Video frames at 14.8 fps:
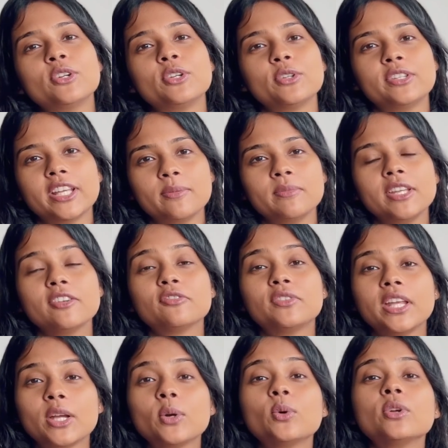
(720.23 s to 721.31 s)
to them if
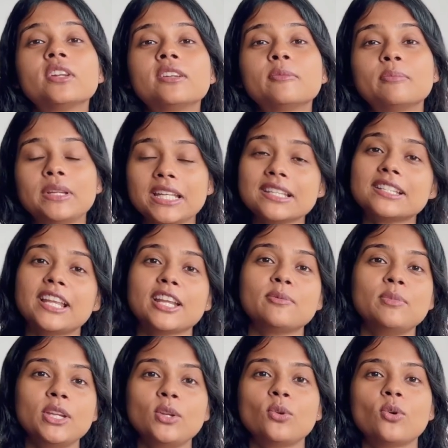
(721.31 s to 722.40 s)
they could please let
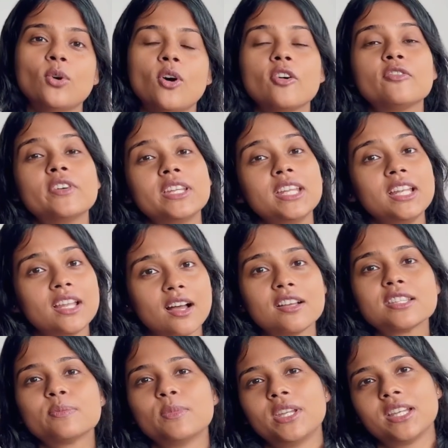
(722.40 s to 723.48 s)
me know of any
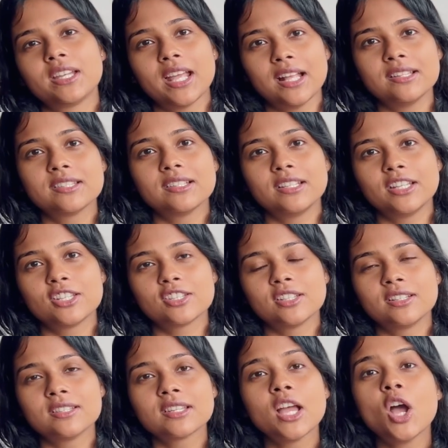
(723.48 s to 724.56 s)
last minute
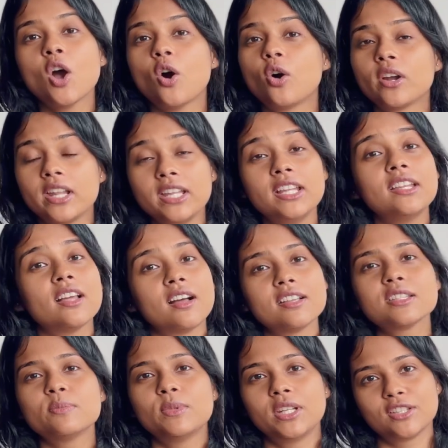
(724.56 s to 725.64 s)
cancellations or any
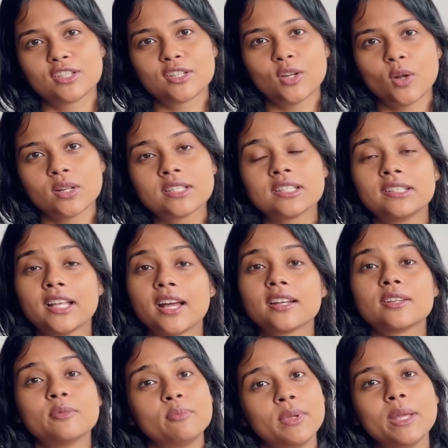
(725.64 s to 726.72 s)
last minute slots
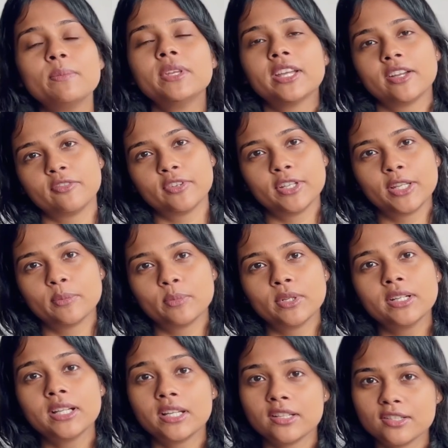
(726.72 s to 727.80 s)
that may be
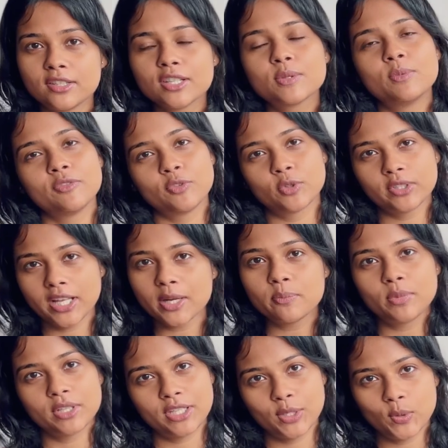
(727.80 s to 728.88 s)
available just before that
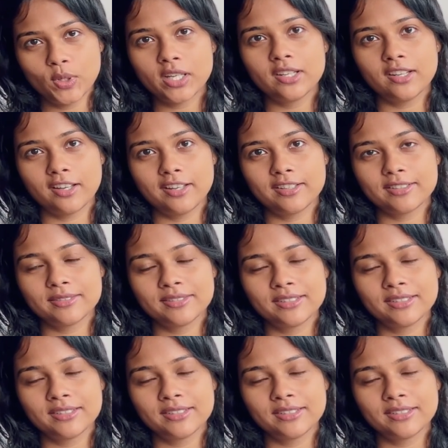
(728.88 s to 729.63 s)
particular date.